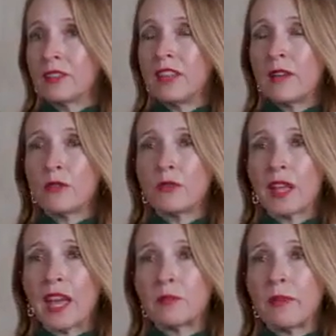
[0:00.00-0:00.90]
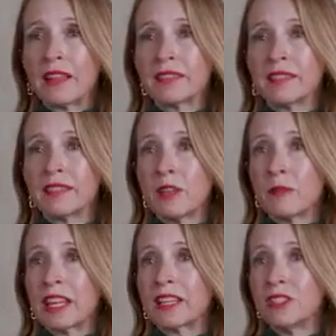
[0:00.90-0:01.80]
Never forget about
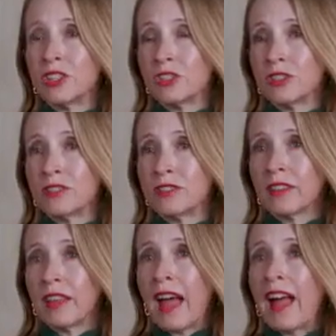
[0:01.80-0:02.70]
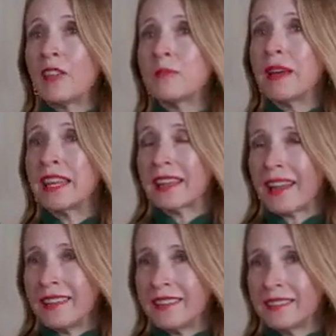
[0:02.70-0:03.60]
systemic conditions and the
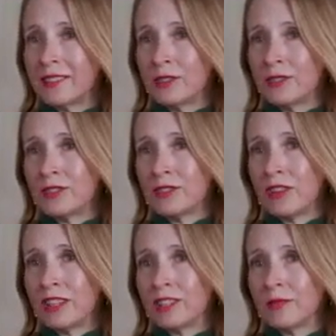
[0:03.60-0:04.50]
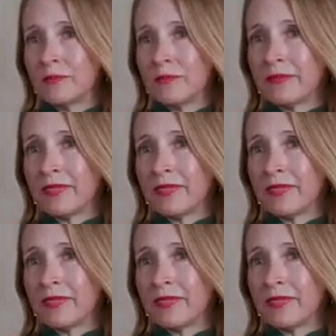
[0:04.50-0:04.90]
medications used to treat them,